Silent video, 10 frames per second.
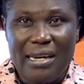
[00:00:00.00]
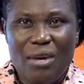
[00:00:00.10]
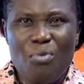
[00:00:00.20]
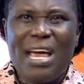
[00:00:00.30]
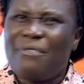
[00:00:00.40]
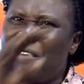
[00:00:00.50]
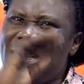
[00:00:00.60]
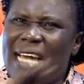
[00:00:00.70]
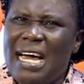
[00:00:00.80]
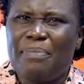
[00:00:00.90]
We are
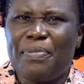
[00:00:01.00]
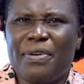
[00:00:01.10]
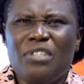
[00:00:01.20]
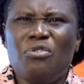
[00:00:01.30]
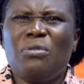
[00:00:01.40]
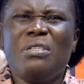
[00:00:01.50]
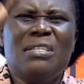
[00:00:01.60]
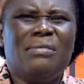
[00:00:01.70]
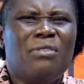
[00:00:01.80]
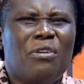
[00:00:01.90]
fed up.
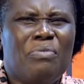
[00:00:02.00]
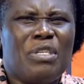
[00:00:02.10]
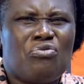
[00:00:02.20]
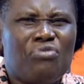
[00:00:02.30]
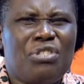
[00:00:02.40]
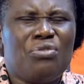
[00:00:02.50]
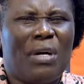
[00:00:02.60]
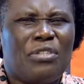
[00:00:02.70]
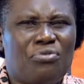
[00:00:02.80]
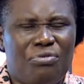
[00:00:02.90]
Don't mistreat
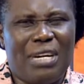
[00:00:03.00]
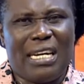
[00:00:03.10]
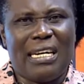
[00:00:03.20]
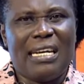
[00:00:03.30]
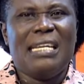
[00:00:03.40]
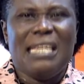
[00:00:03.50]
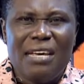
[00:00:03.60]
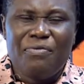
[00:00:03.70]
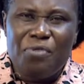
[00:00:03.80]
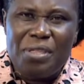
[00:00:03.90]
your children.
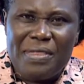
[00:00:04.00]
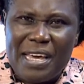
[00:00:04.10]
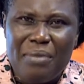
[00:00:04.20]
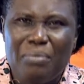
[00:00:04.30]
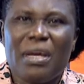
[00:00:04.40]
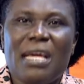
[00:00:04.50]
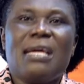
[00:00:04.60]
Live with them.